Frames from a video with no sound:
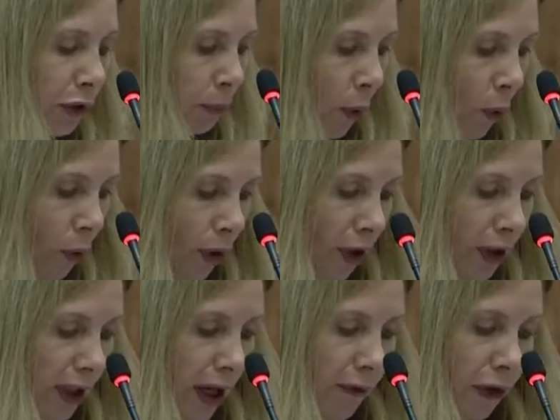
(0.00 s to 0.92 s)

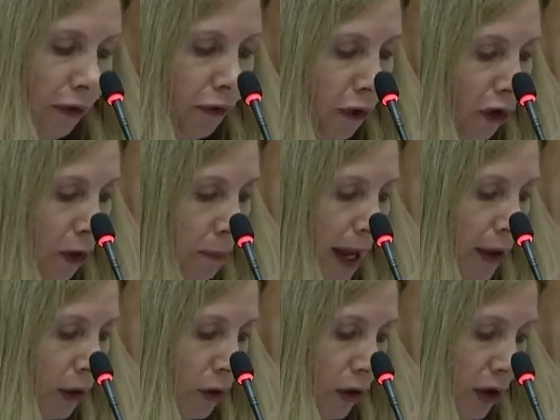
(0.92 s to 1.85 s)
support of the full
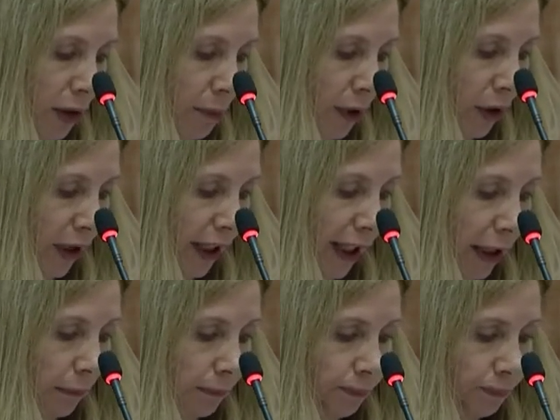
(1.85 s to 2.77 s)
medical
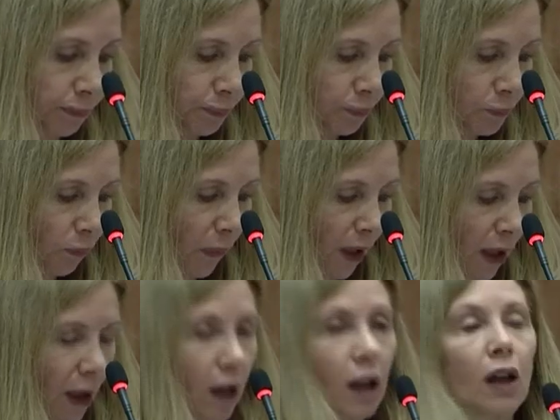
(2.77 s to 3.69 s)
community.
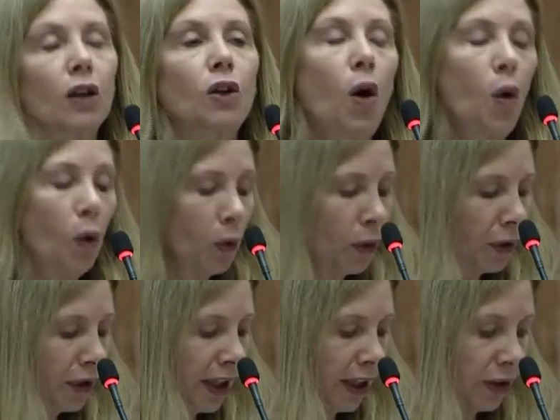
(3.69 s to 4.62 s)

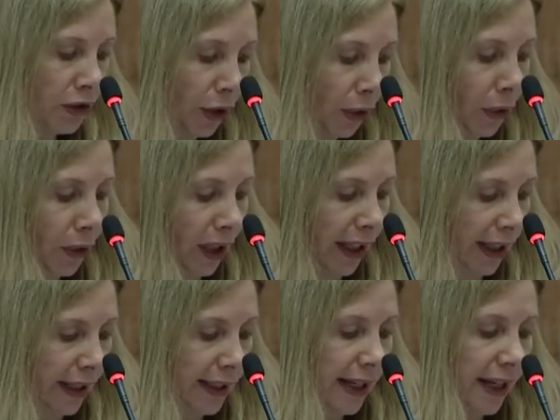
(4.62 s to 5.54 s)
Cold
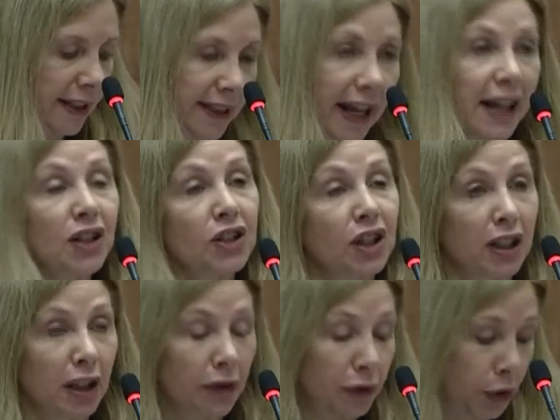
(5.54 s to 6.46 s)
turkey
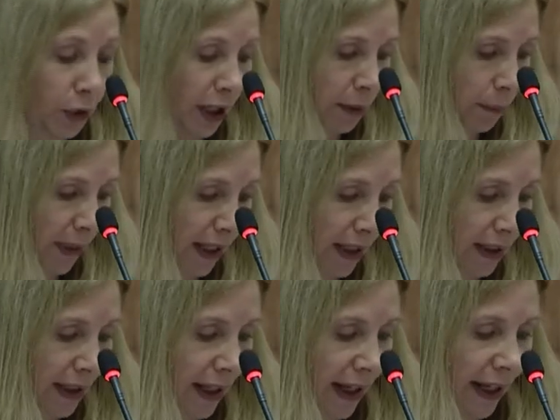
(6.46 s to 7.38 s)
cessation of
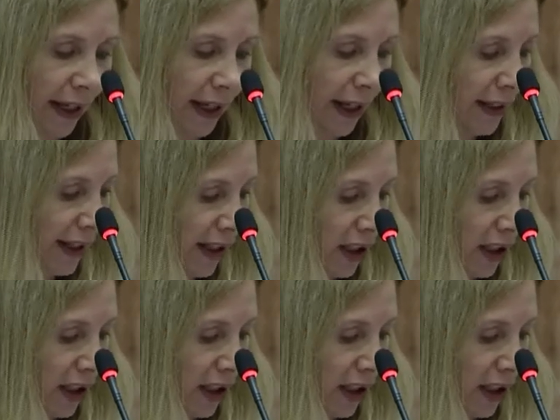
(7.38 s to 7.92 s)
treatment is